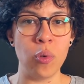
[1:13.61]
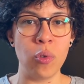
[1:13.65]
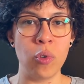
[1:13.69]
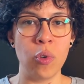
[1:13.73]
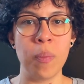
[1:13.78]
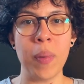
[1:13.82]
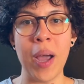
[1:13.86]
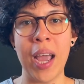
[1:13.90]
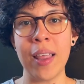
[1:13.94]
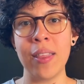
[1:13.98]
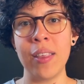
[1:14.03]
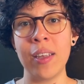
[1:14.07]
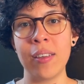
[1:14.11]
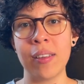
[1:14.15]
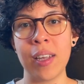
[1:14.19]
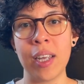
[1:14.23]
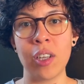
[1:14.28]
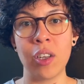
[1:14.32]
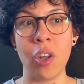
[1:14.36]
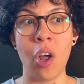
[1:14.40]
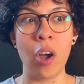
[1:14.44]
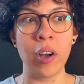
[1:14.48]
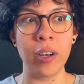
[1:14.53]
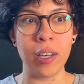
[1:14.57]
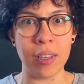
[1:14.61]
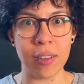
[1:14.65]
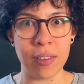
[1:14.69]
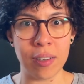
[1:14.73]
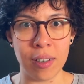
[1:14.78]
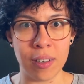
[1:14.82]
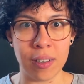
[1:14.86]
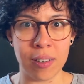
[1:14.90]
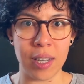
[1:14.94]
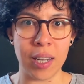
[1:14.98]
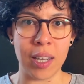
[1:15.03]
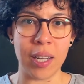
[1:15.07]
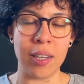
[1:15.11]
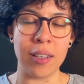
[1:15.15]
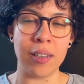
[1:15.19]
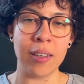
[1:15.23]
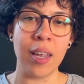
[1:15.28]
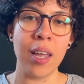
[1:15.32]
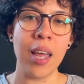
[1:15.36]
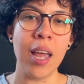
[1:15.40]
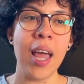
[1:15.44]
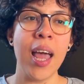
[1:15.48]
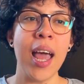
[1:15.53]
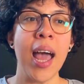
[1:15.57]
to buy these like long distance tickets.
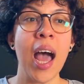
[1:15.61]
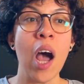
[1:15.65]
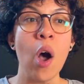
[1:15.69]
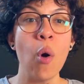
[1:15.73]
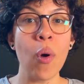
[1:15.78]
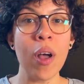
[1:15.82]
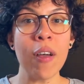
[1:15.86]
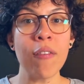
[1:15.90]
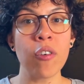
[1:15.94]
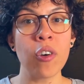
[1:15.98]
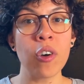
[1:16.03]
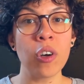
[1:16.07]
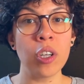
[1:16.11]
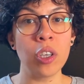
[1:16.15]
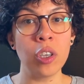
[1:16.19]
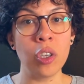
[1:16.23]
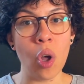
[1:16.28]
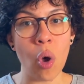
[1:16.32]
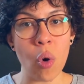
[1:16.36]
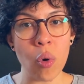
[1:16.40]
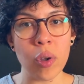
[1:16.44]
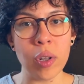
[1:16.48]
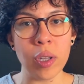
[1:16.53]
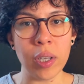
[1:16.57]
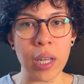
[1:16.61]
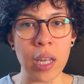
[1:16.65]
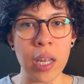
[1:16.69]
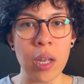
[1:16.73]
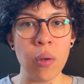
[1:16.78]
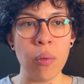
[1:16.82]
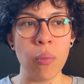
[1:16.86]
However, locally,